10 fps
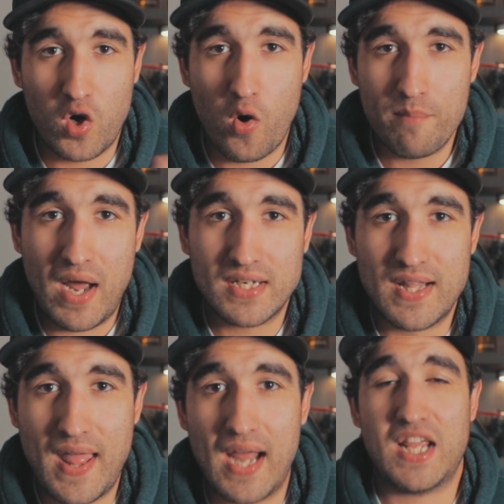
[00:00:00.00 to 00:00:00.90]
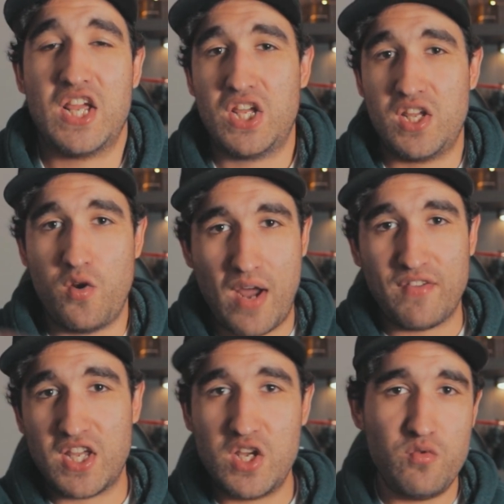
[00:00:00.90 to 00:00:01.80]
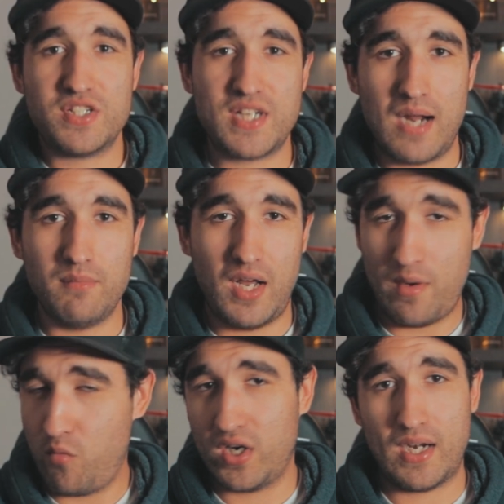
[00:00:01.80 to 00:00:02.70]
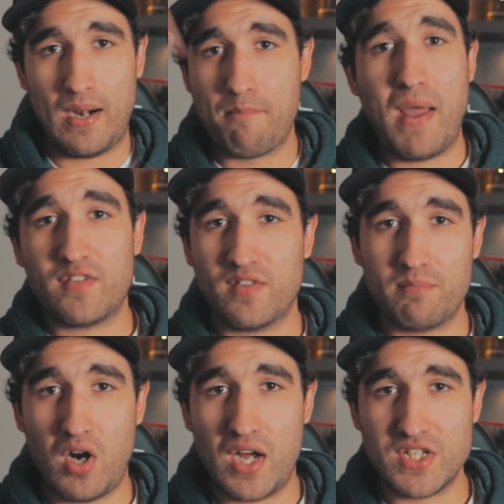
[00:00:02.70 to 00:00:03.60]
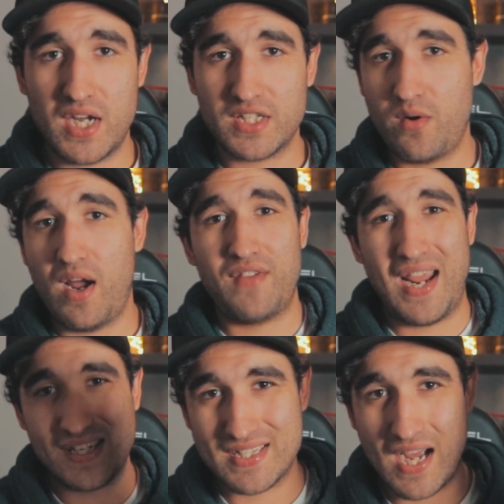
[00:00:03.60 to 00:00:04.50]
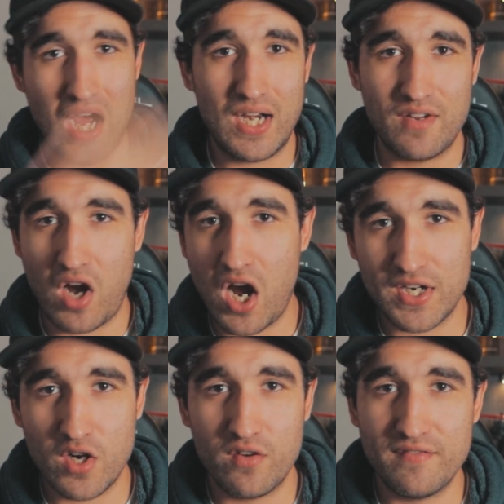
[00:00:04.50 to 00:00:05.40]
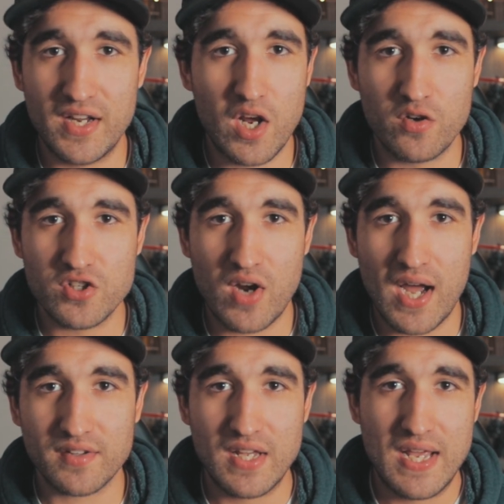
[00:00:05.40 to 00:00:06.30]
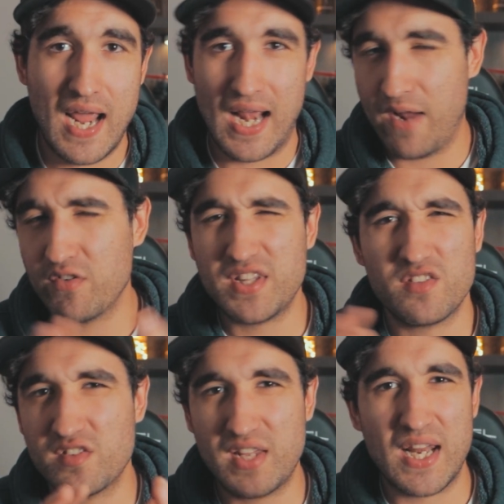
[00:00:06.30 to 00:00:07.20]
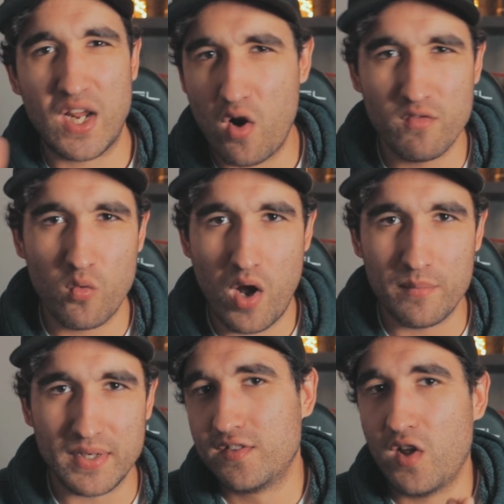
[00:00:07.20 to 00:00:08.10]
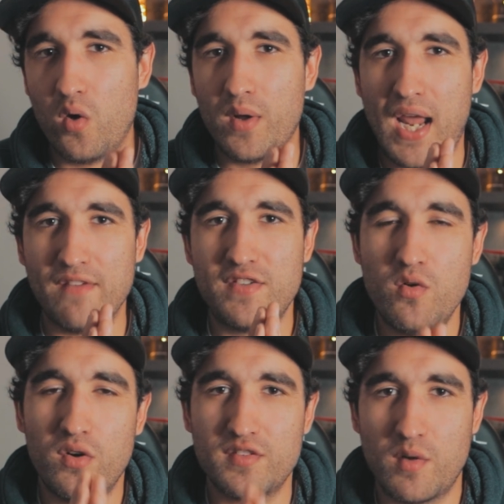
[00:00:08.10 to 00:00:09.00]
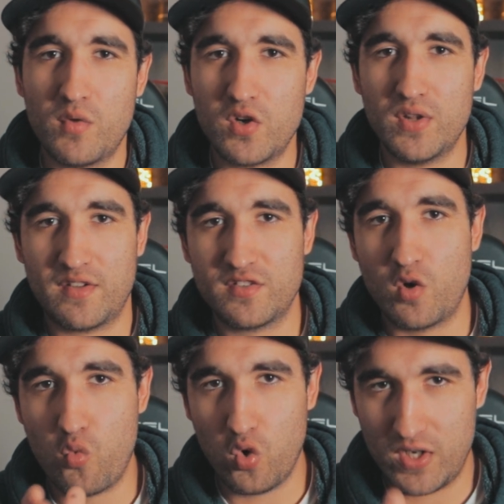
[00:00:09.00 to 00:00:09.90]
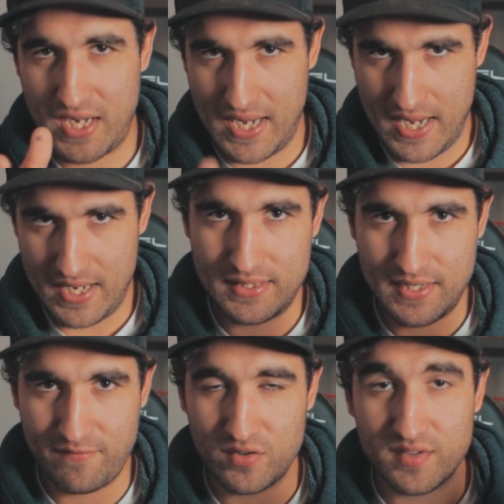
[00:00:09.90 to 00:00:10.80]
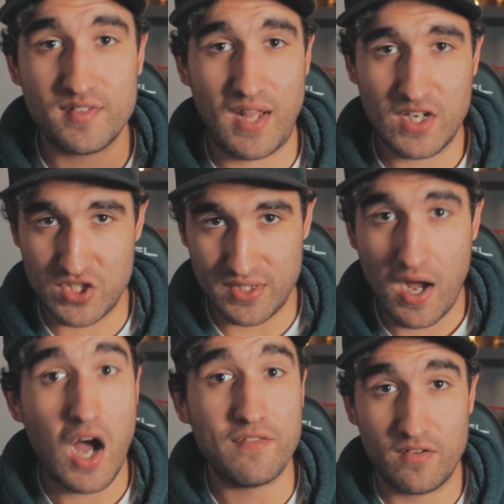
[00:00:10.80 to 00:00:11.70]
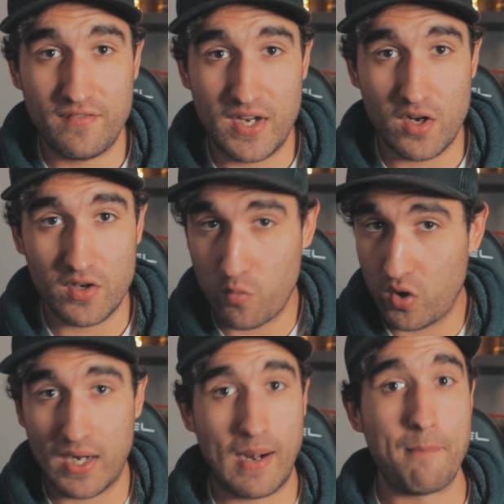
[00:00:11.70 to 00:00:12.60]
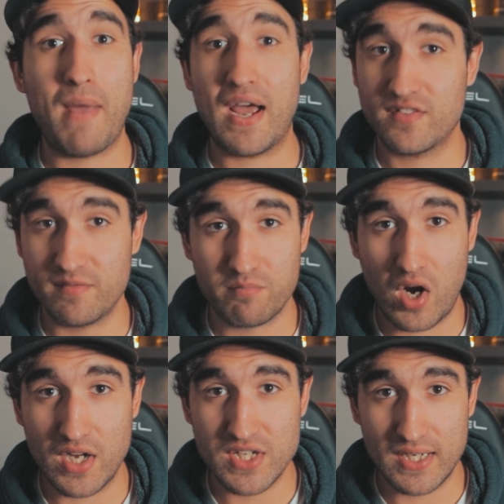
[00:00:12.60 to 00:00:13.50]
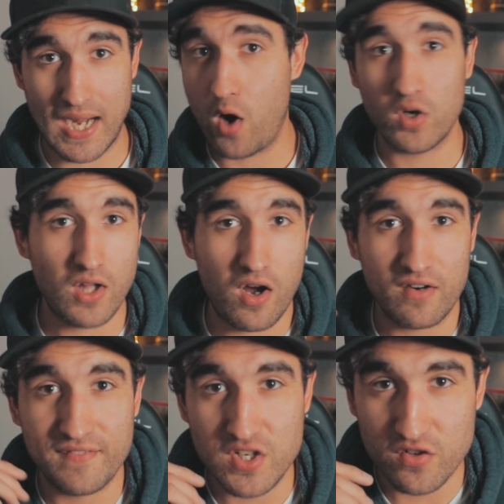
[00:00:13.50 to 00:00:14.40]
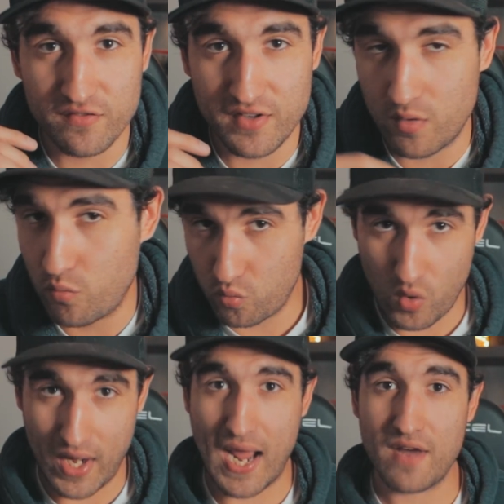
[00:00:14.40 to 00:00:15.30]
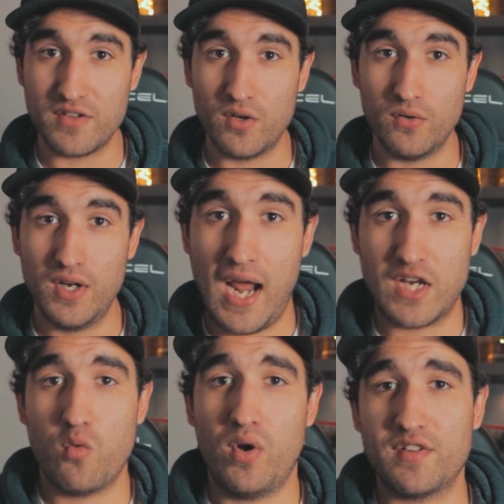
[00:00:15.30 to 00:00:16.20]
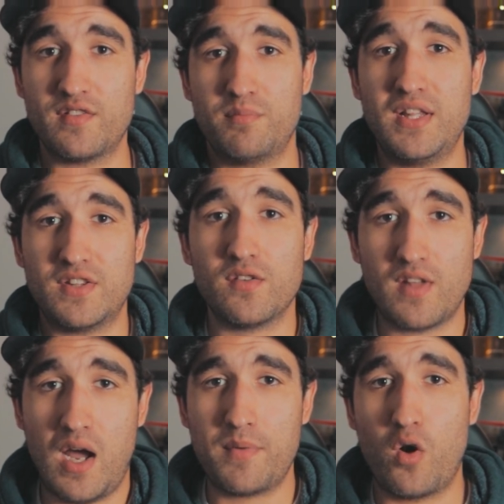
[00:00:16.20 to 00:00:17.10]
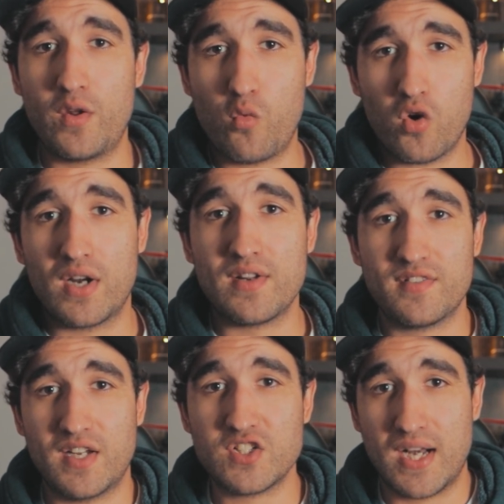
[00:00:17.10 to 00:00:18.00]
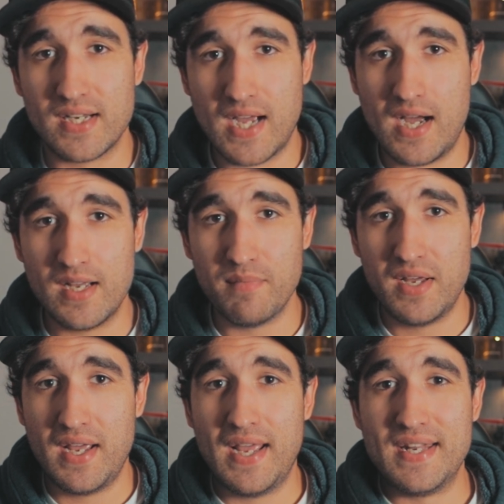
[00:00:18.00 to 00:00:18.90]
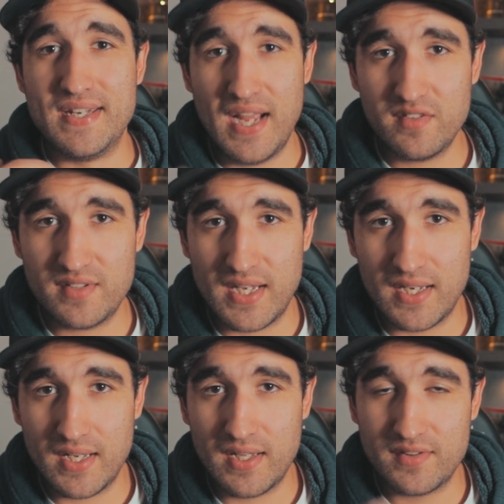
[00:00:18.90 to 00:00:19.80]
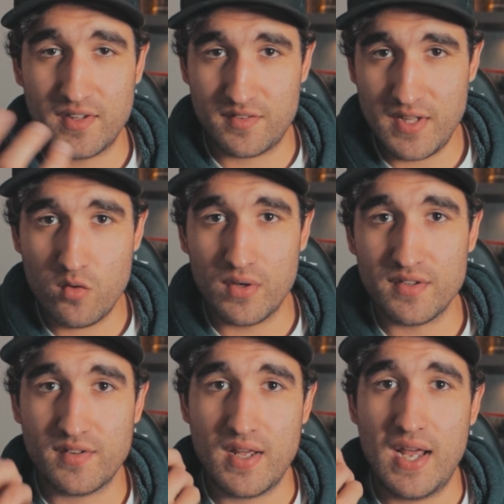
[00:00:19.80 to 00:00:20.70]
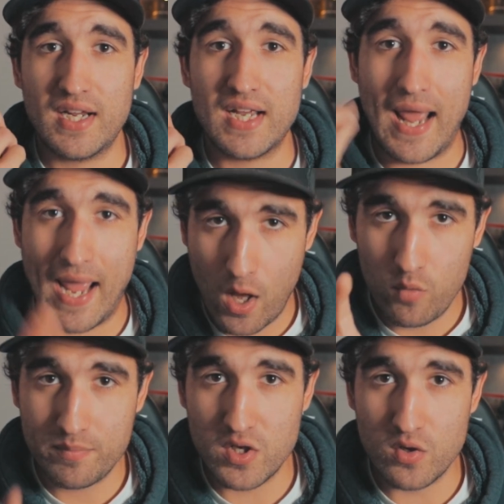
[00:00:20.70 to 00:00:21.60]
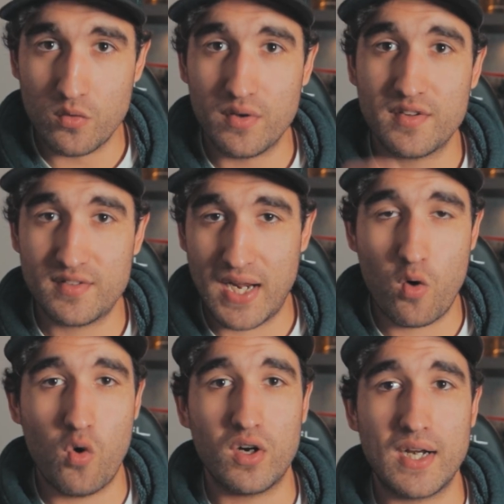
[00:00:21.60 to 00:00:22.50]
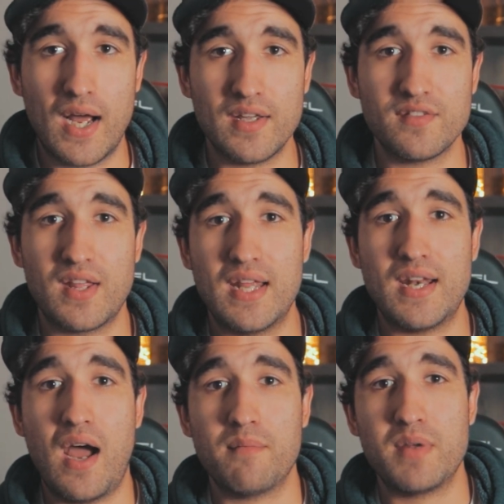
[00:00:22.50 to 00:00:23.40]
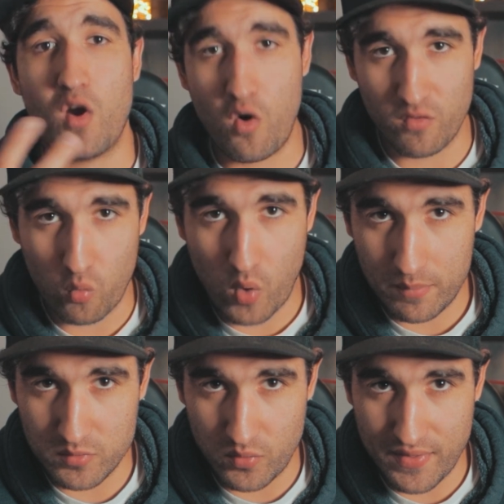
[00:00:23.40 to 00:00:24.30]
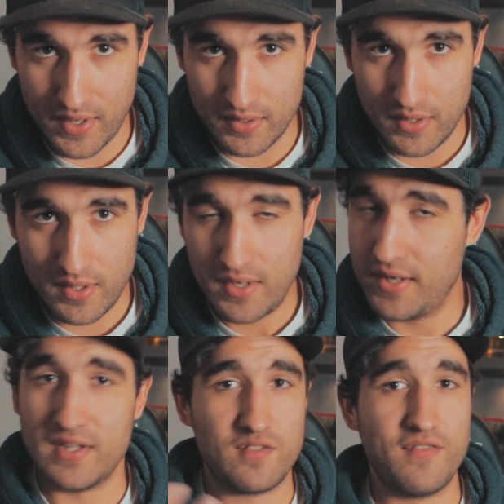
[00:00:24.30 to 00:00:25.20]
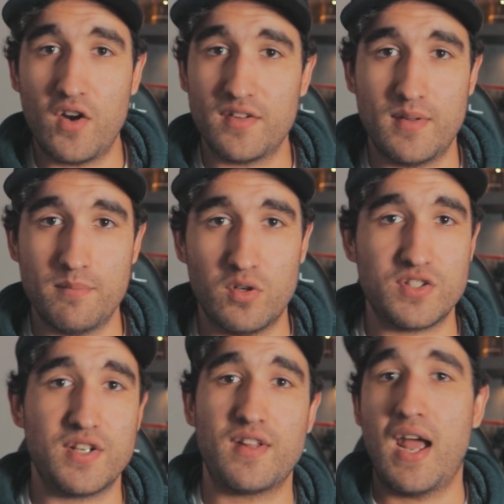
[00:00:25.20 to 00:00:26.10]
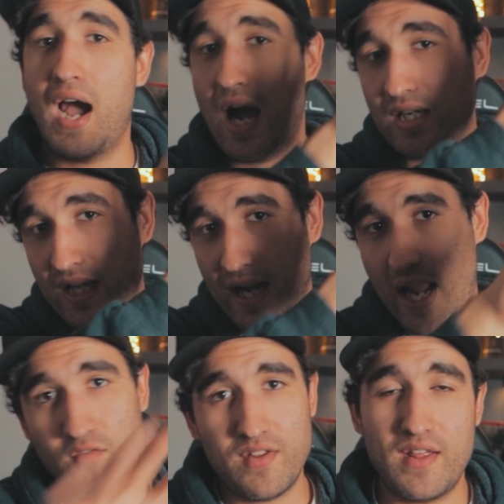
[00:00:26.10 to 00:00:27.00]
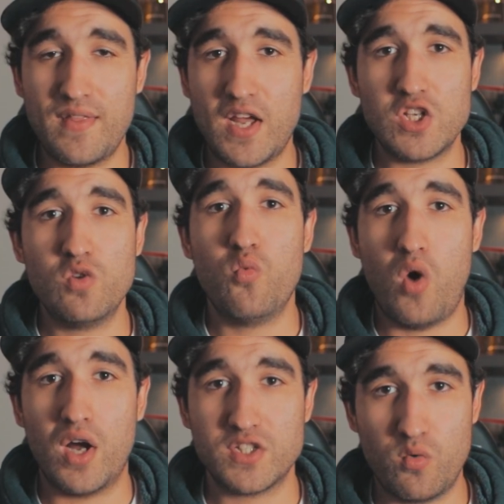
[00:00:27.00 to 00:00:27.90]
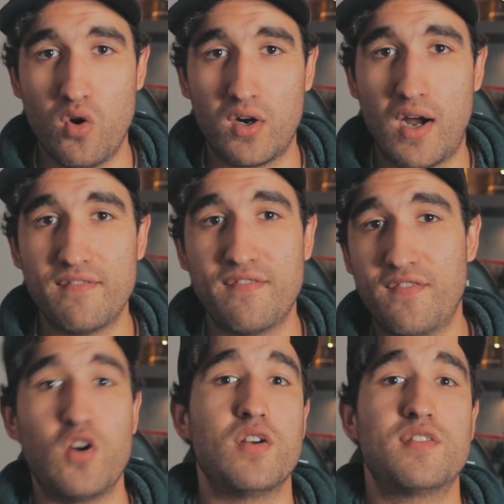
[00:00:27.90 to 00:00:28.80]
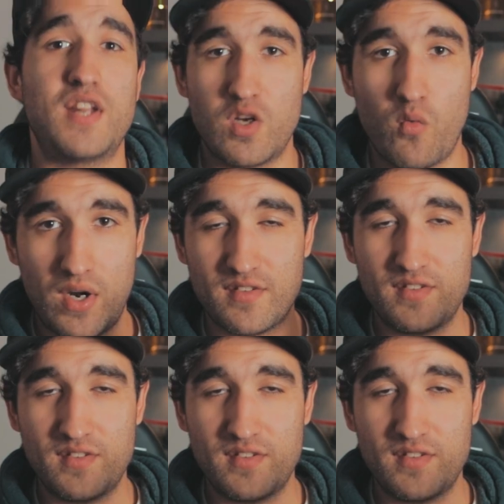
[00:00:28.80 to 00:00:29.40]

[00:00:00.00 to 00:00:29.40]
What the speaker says: going back to that. You have a huge timeline of working on a massive project. You have a ton of audio and video tracked, and everything's just getting overwhelming. So if you are someone who likes to work in different sections of your video, you're working on a massive project, hour-long feature film, what have you, and you want to split those up and only work on a section at a time, nesting the sequence can help you stay organized and not be overwhelmed with it. It's very simple. Just highlight everything that you want to work on first, that you want to